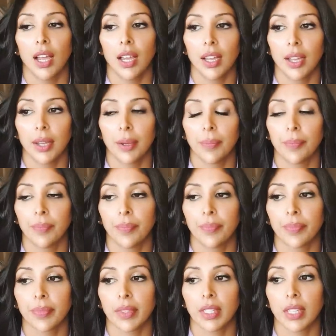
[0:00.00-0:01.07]

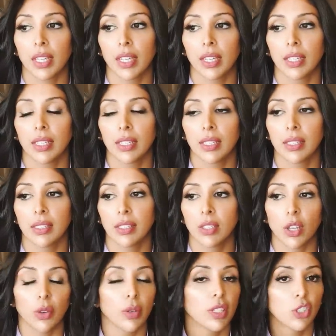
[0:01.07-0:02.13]

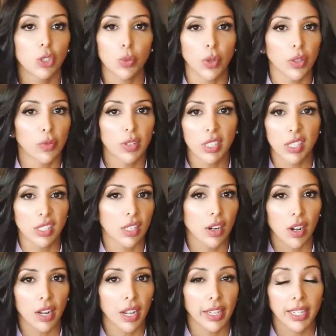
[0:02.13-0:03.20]
So it's just one of the reasons that
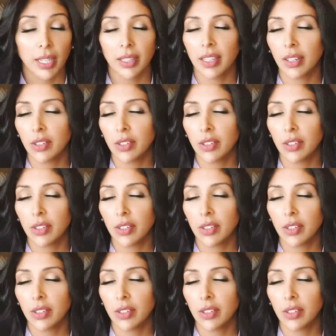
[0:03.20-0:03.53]
I like it.